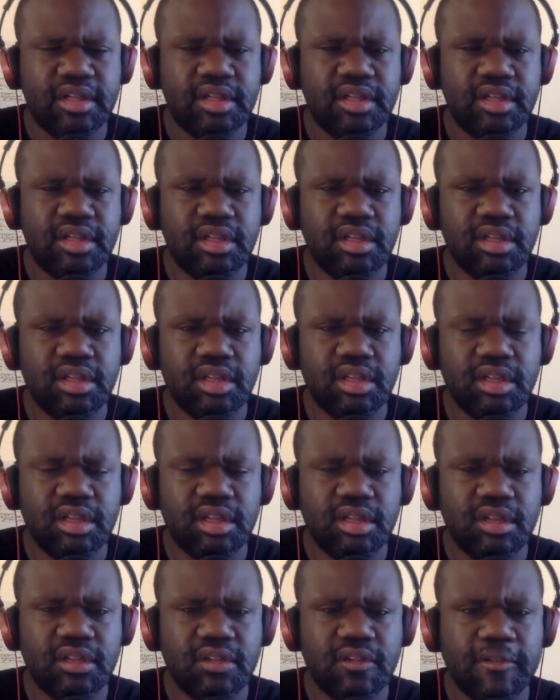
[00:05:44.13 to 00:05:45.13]

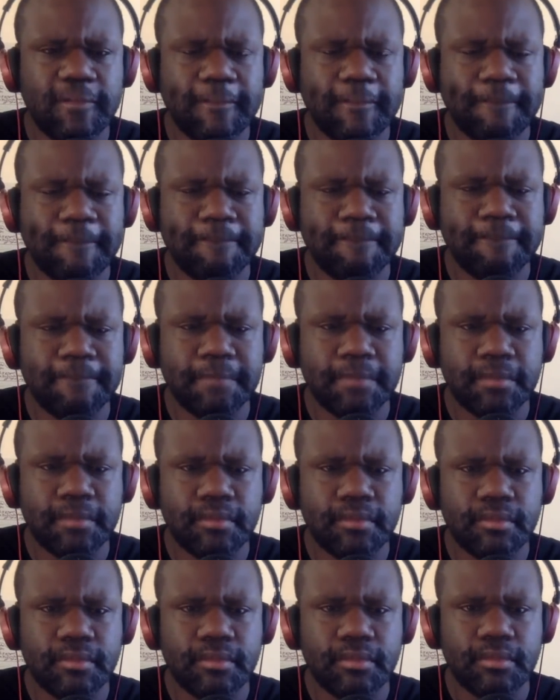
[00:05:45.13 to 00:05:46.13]

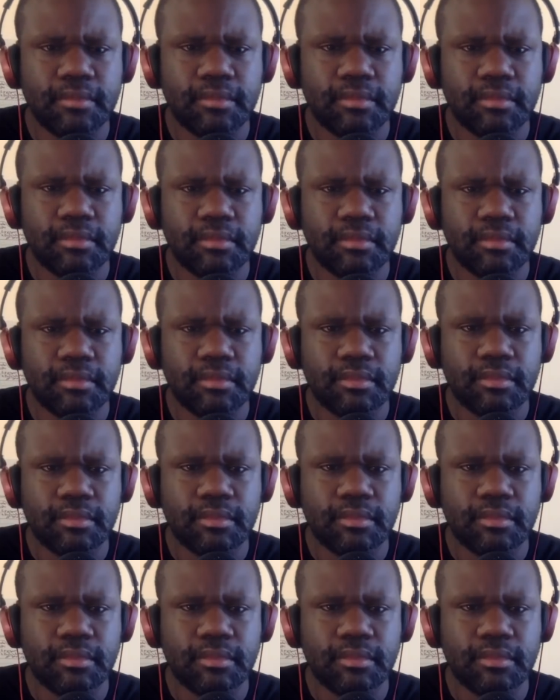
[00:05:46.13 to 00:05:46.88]
No one is speaking in this clip.